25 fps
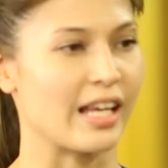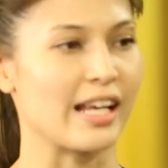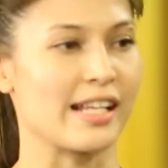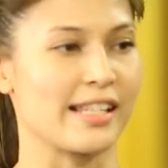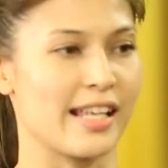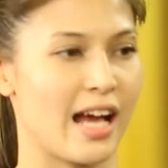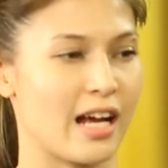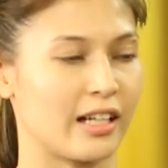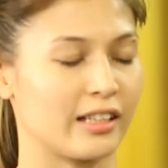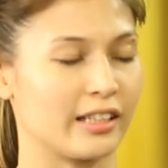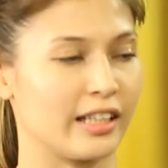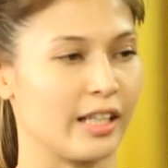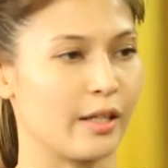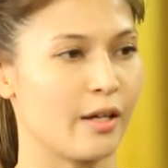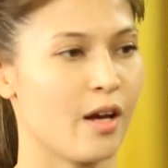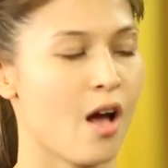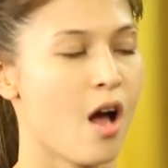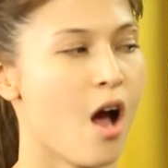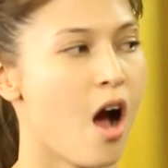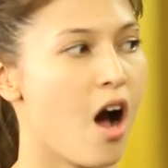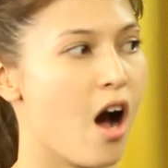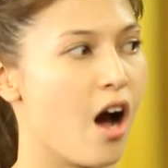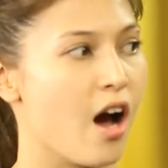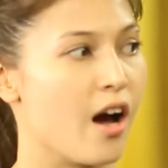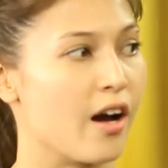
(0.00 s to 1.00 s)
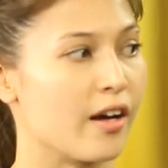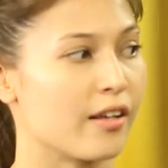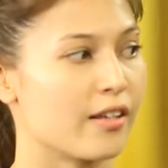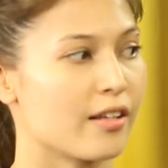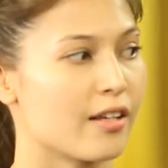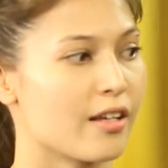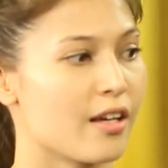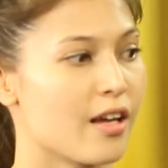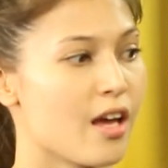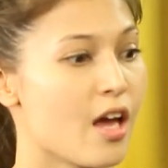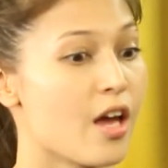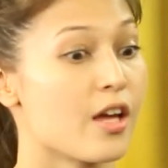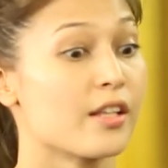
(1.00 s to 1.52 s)
Exactly. Sexy uh,
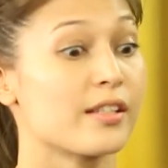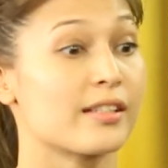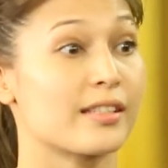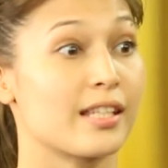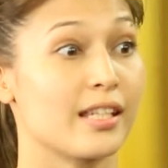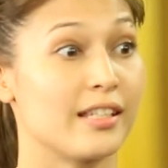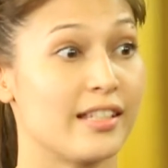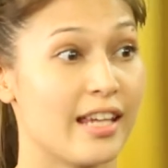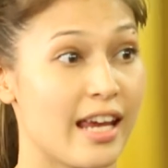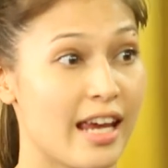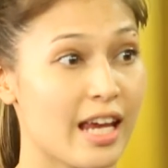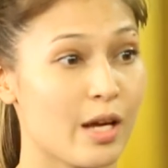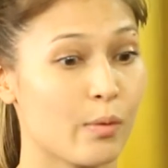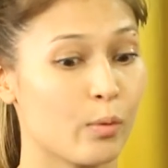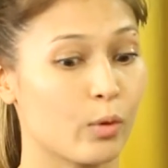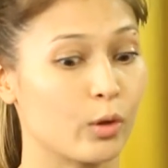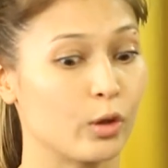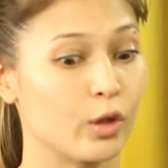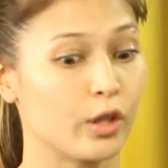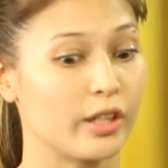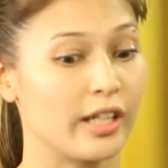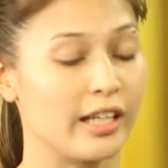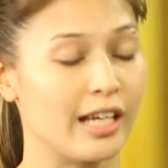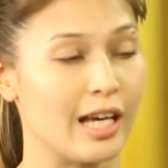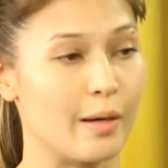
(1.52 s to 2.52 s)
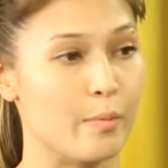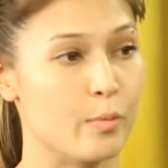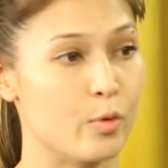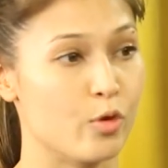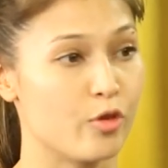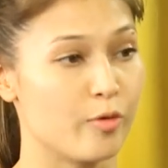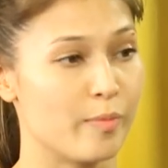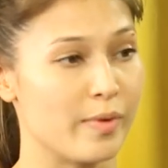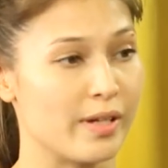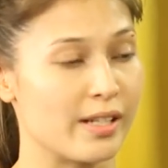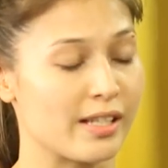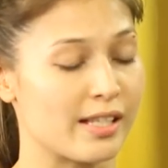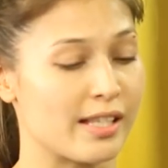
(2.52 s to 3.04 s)
arms. Today we're looking at
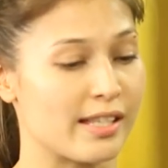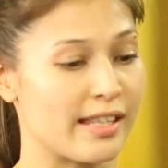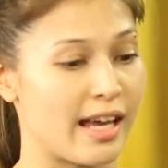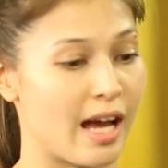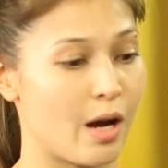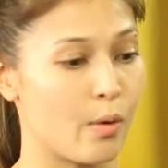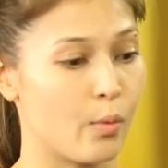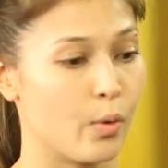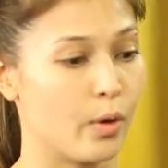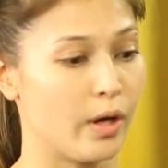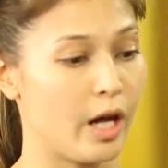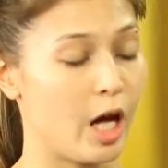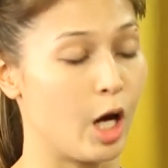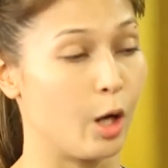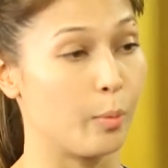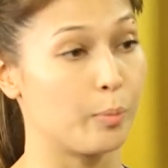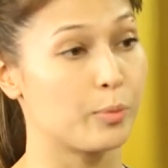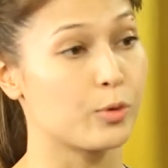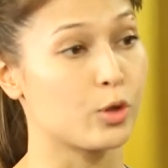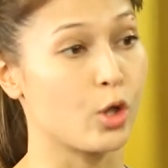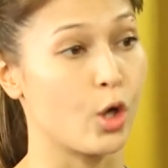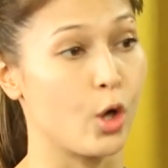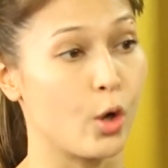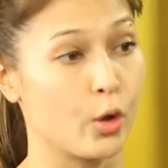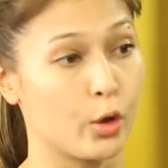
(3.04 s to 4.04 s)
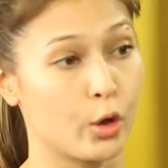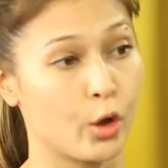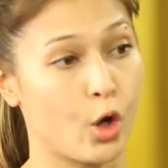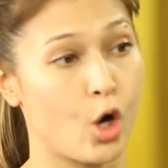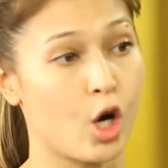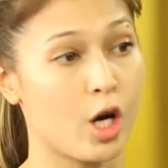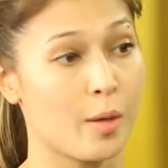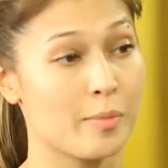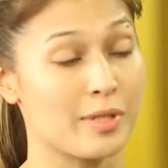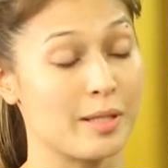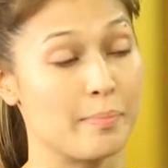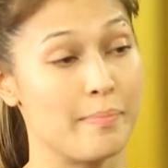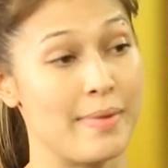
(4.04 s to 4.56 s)
movements that will help tone your
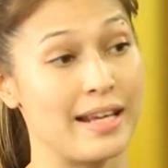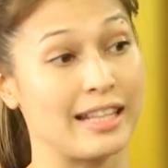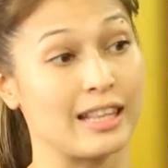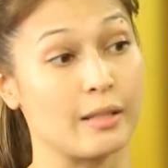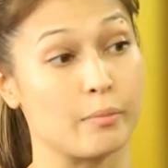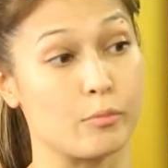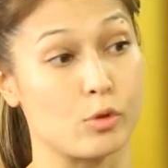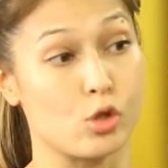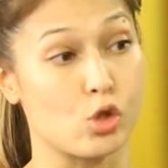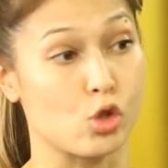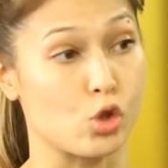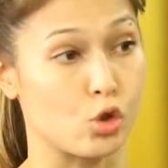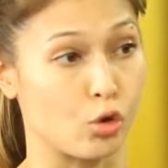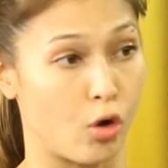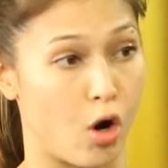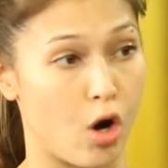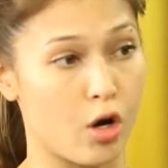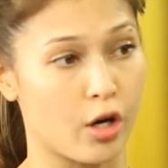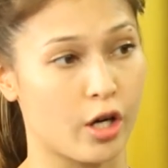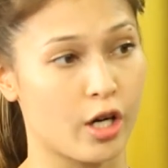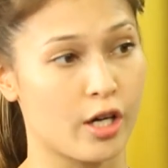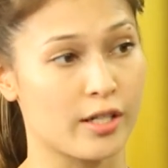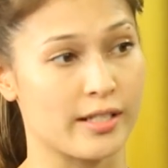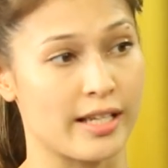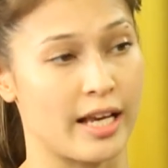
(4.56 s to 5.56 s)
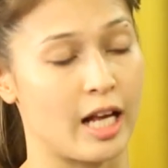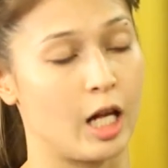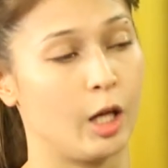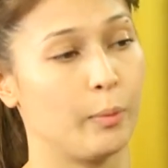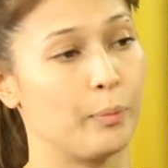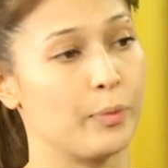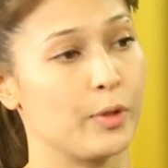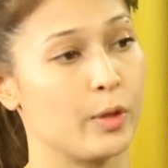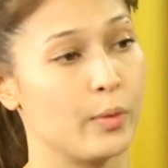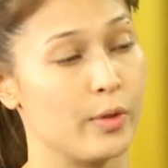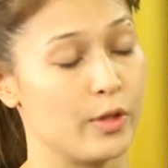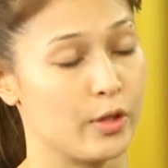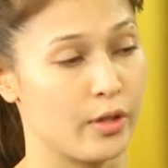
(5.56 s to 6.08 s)
arms and make them stronger to help
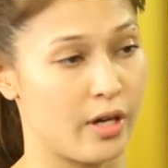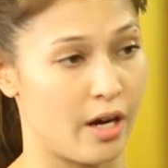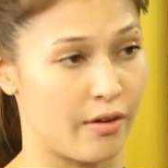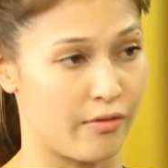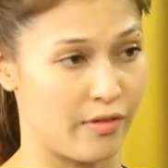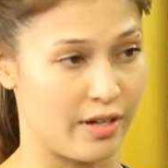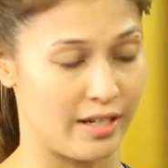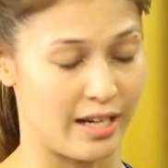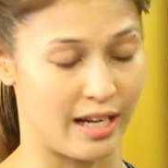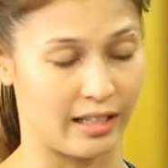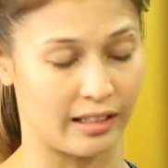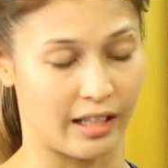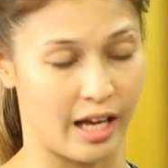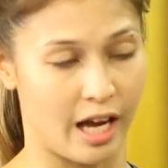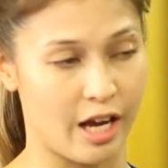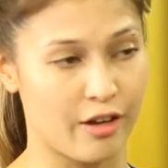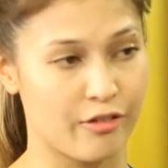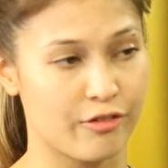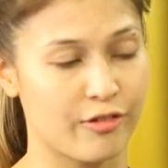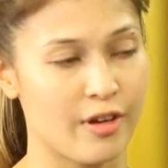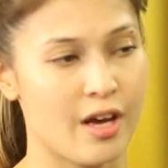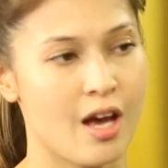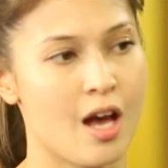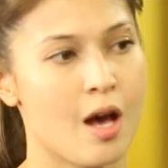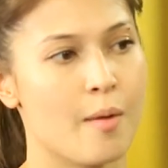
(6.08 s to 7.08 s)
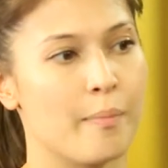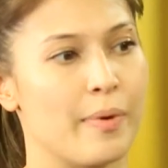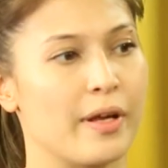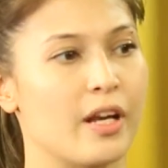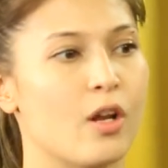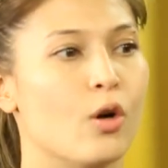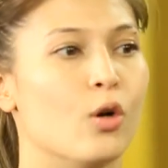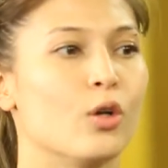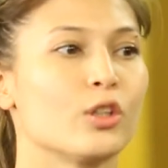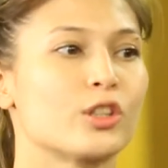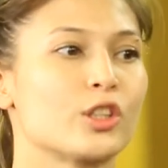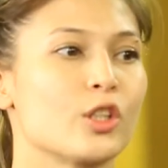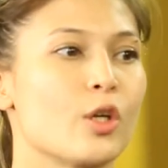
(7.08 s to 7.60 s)
you in your everyday life, mm. but
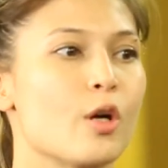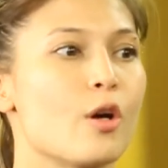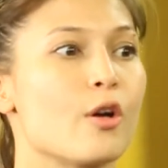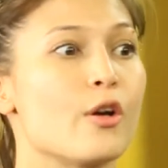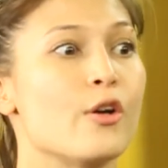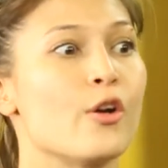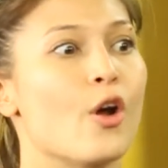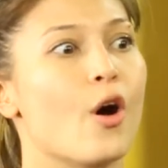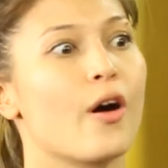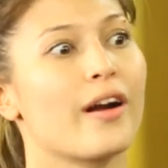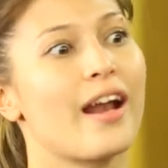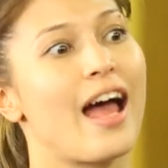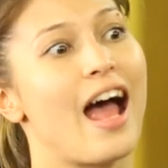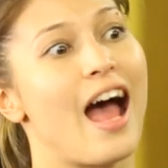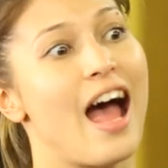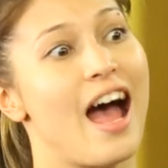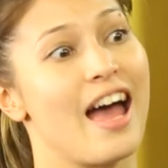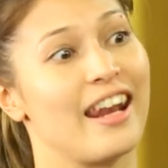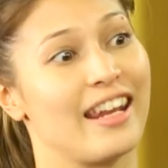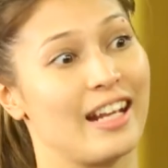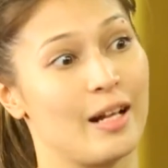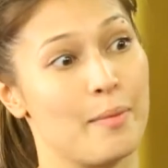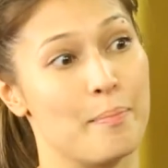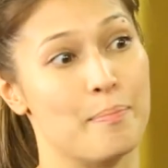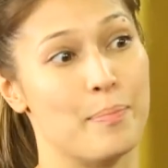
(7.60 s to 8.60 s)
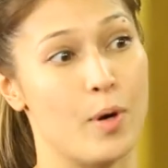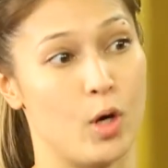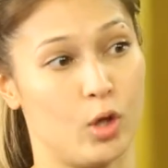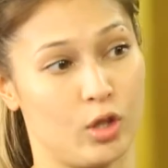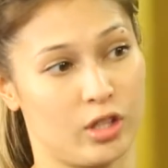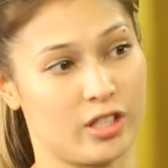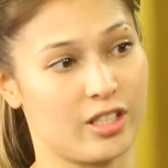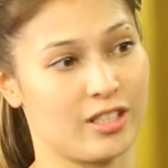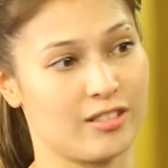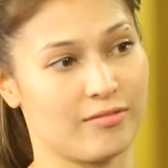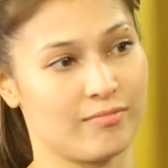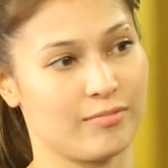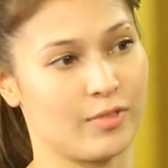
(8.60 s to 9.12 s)
also not adding
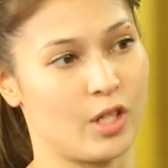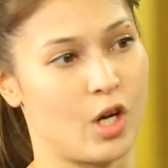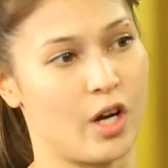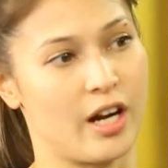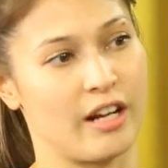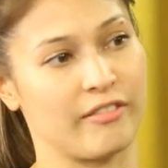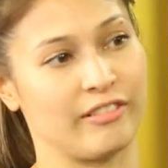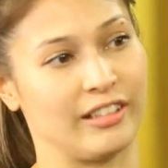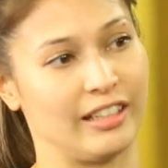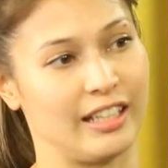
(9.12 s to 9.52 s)
bulk, not right.